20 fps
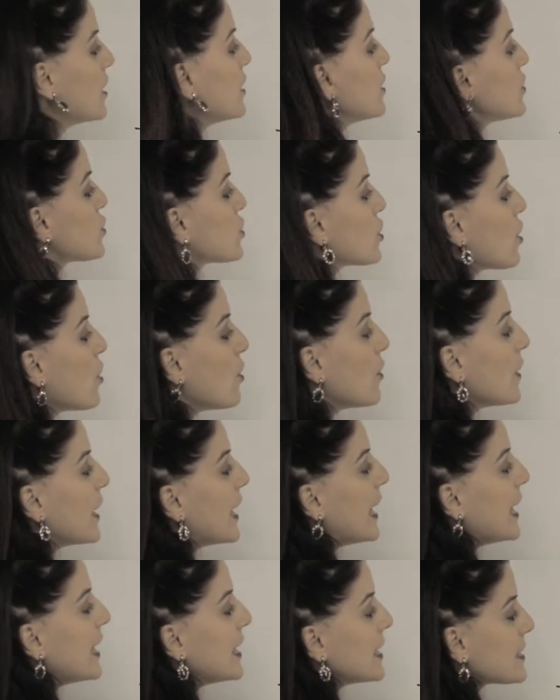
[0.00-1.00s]

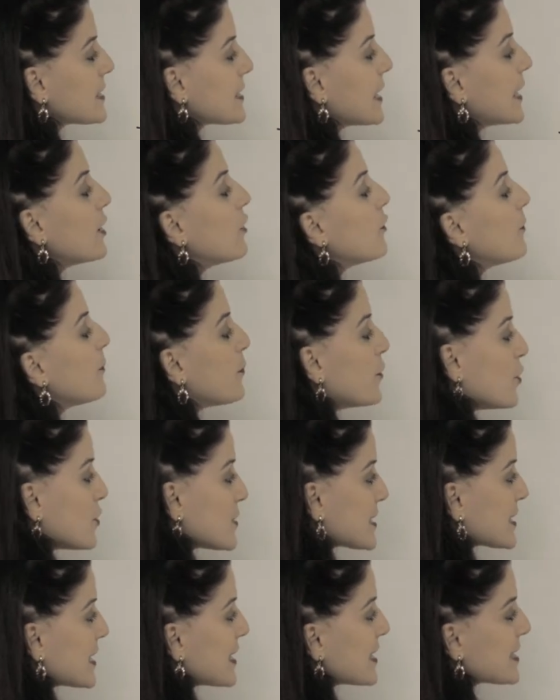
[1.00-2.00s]
So instead of
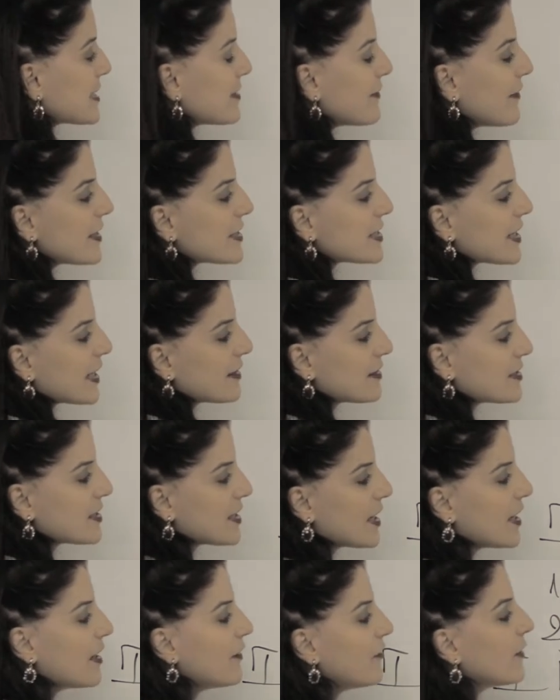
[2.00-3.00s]
possessive
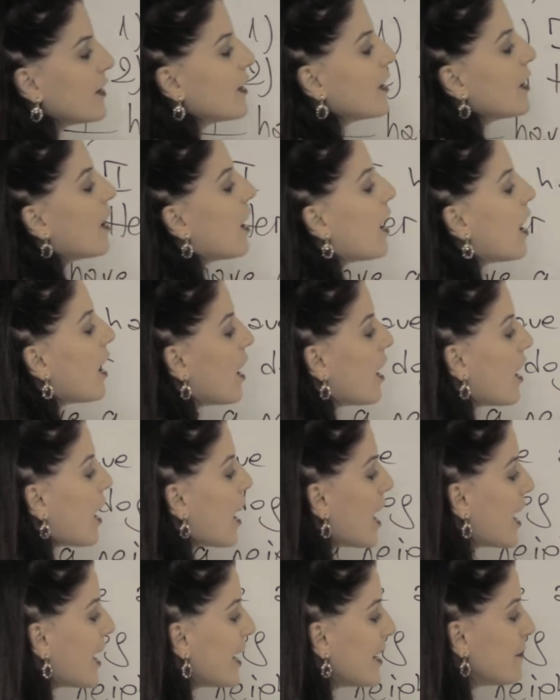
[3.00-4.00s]
adjective,
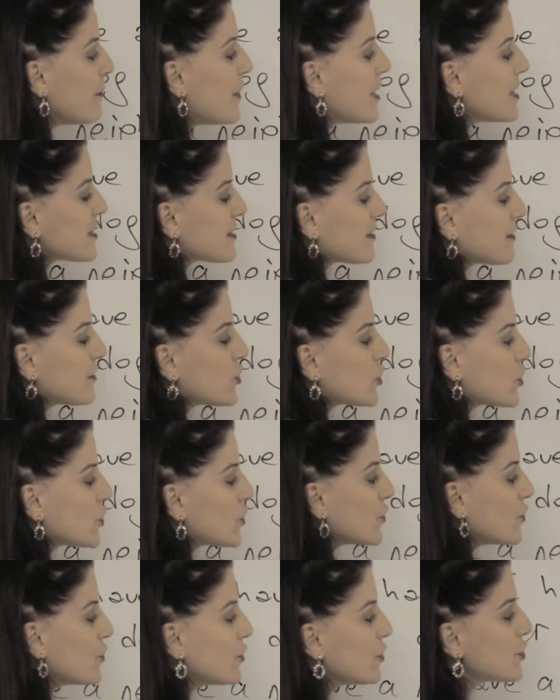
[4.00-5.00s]
I must
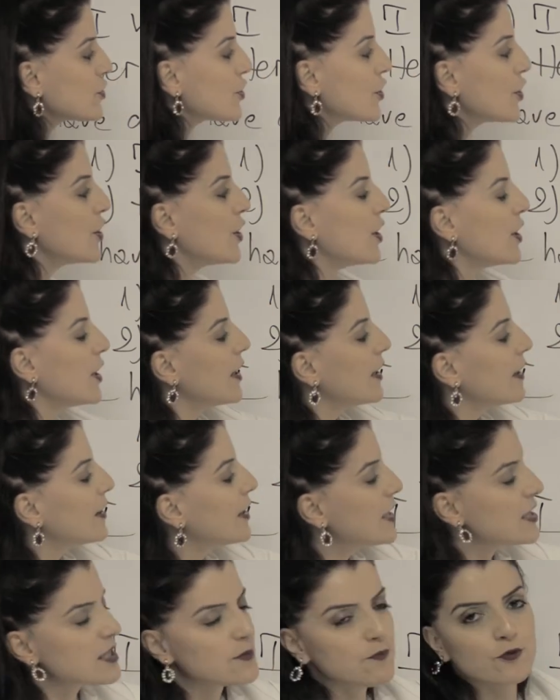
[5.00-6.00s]
choose
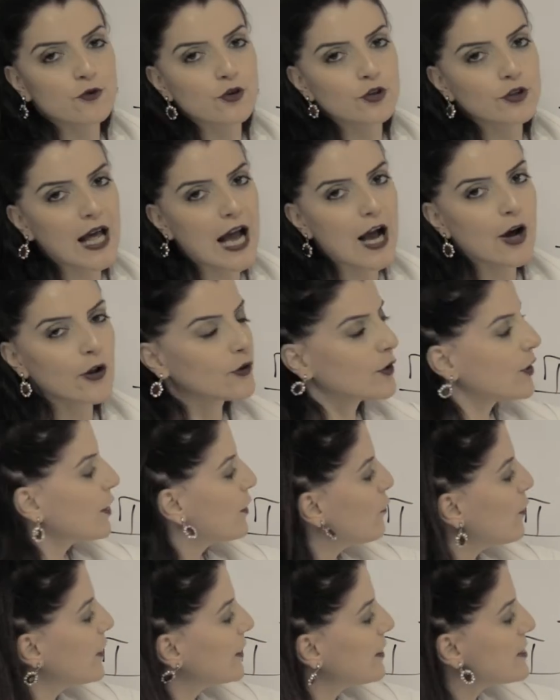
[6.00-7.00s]
this pronoun.
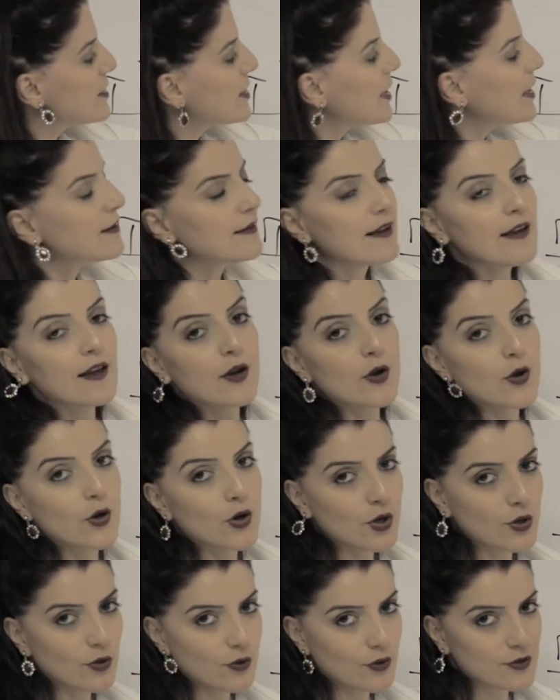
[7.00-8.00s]
What is it?
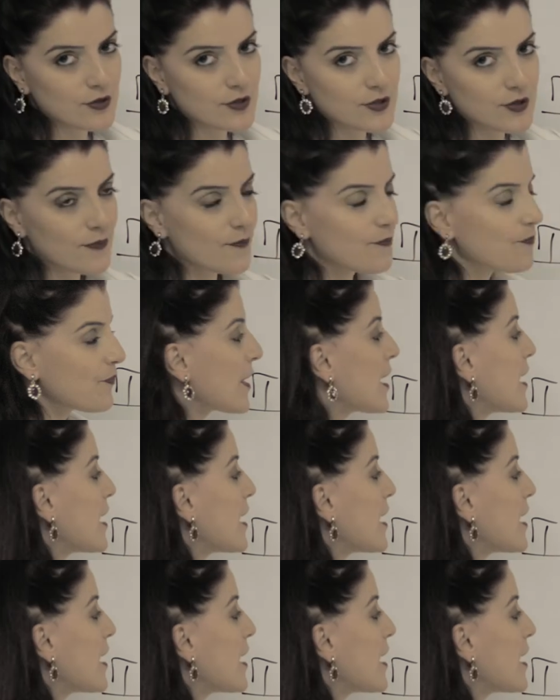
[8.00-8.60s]
Whose.